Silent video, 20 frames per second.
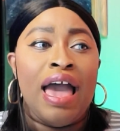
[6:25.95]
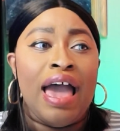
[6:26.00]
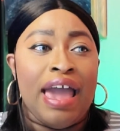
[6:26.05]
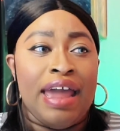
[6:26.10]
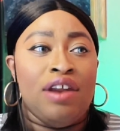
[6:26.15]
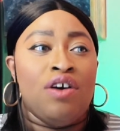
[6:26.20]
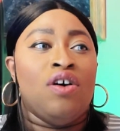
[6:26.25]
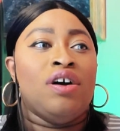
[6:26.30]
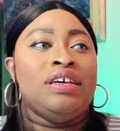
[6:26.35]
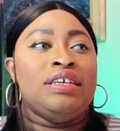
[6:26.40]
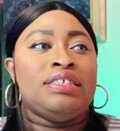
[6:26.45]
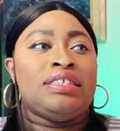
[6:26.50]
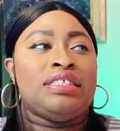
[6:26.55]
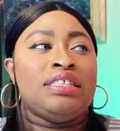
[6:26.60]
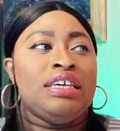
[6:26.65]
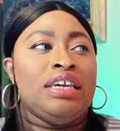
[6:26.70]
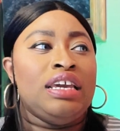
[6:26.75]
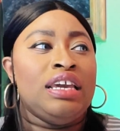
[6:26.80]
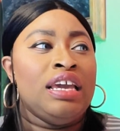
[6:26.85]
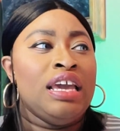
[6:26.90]
And
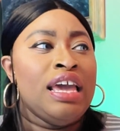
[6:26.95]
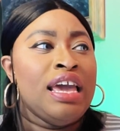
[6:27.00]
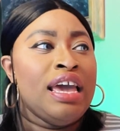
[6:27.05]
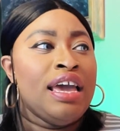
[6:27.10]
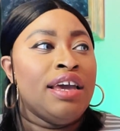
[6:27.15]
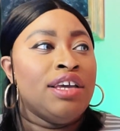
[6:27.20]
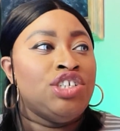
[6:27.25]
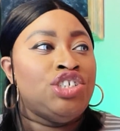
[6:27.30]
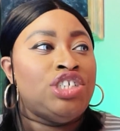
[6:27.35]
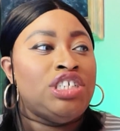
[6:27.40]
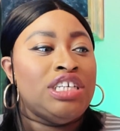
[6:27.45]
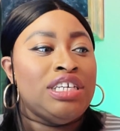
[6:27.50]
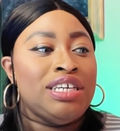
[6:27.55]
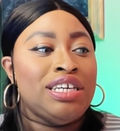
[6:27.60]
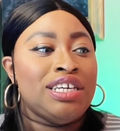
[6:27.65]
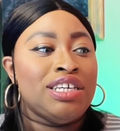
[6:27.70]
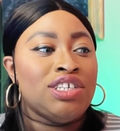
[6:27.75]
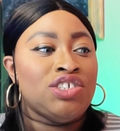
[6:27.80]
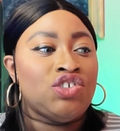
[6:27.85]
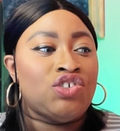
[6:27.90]
honestly, she
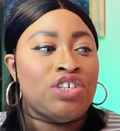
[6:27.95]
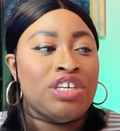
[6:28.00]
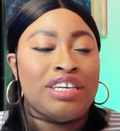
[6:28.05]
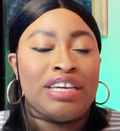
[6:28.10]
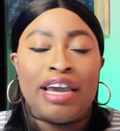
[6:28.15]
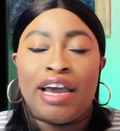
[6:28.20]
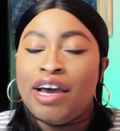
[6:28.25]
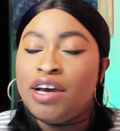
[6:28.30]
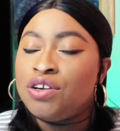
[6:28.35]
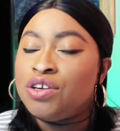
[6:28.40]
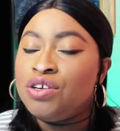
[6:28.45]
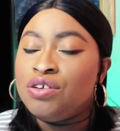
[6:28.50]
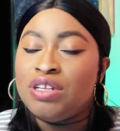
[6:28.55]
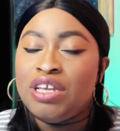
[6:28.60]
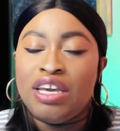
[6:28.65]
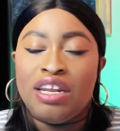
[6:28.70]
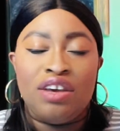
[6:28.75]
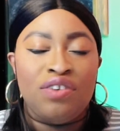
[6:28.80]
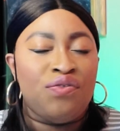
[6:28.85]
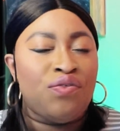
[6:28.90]

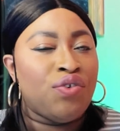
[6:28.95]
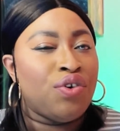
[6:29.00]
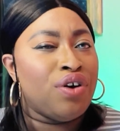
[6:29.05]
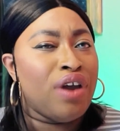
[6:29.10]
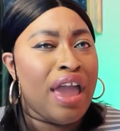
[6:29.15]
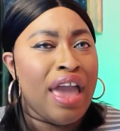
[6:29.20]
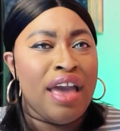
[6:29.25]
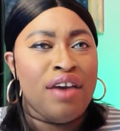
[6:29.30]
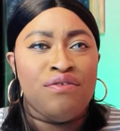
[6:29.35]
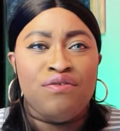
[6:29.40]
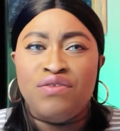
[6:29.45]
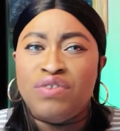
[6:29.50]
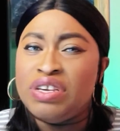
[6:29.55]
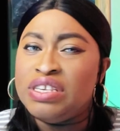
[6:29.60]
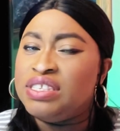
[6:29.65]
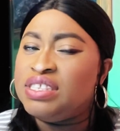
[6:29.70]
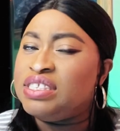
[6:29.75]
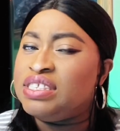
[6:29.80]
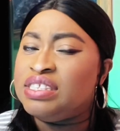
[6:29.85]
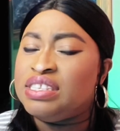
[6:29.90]
calculated for every
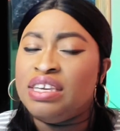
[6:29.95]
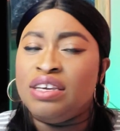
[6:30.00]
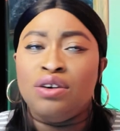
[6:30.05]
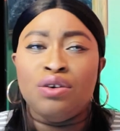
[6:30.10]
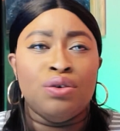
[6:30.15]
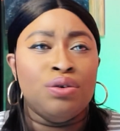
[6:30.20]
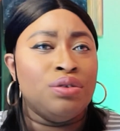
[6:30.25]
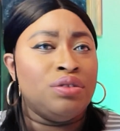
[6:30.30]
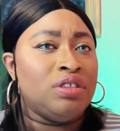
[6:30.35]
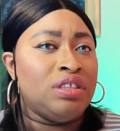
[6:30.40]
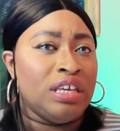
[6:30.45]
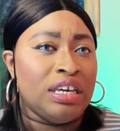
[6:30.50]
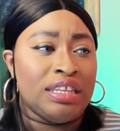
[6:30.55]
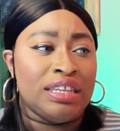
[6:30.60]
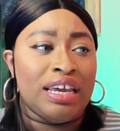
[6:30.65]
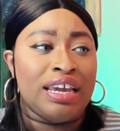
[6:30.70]
single thing.